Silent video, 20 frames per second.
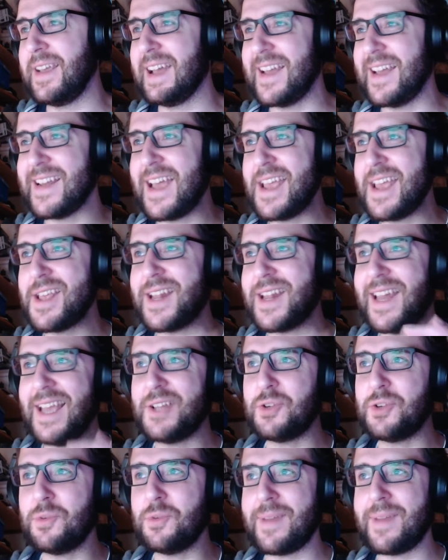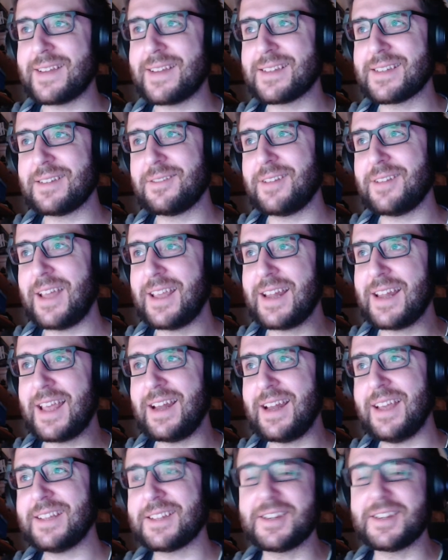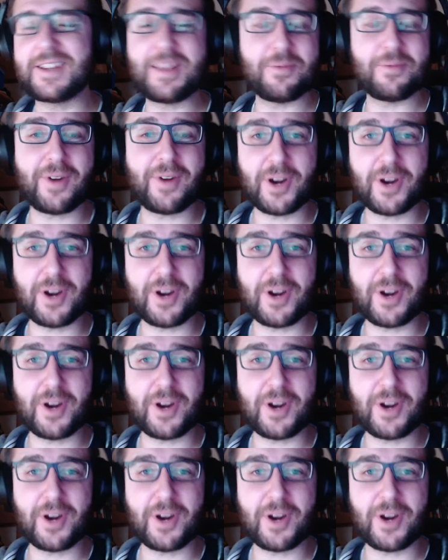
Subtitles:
And I like to imagine, I like the name